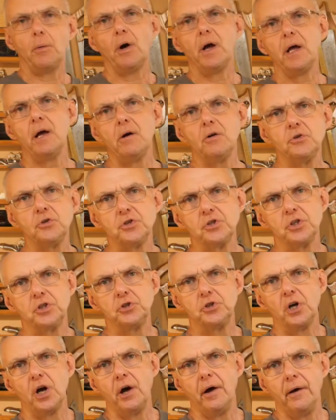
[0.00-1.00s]
I asked the
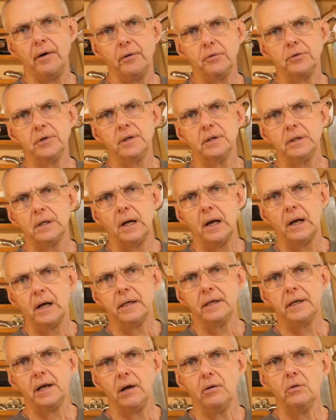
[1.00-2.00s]
child,
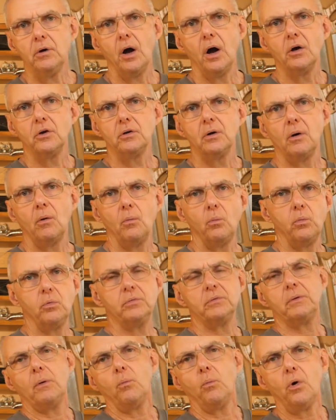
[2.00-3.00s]
you know,
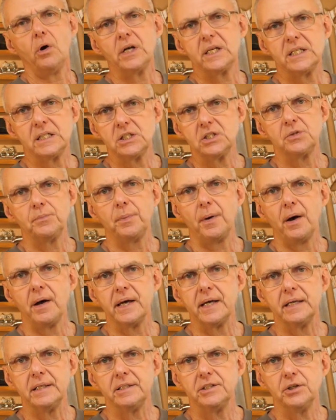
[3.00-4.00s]
what
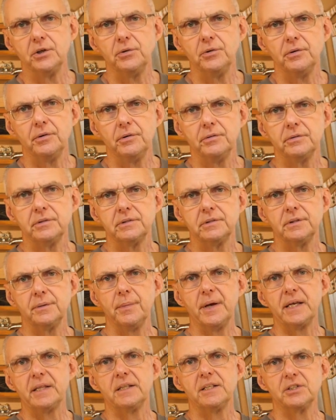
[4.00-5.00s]
inspired you to
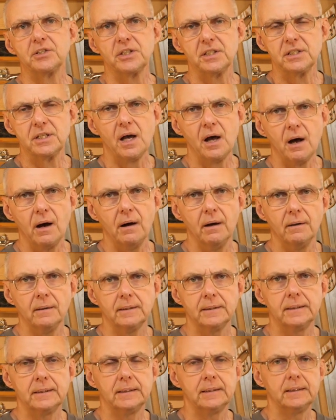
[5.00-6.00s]
make this guitar?
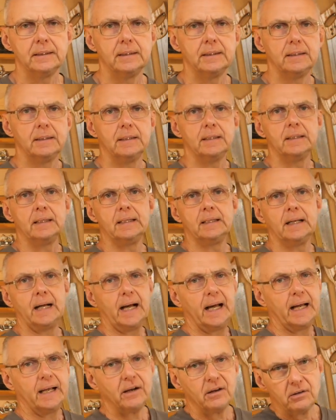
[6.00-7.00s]

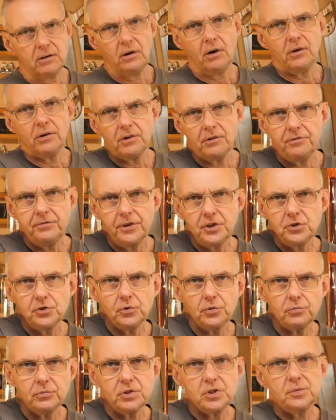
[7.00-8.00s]
And I got an
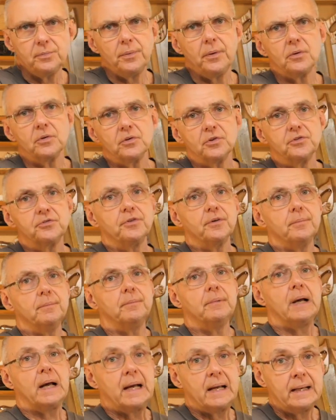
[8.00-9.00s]
official response
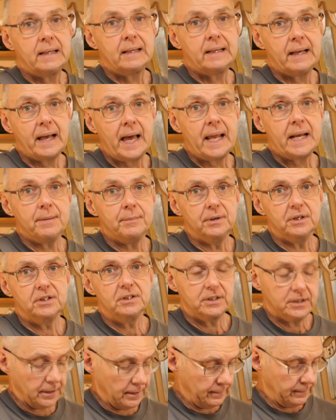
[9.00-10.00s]
from
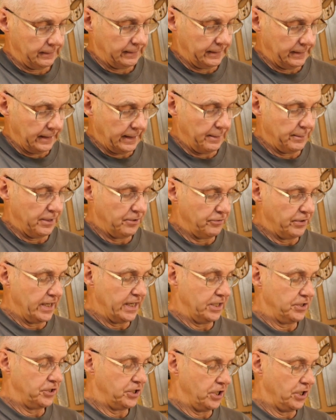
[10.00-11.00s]
Animus. Let me read
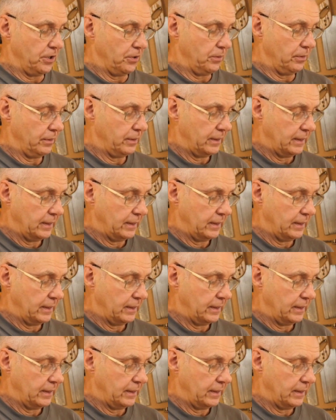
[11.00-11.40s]
it to you.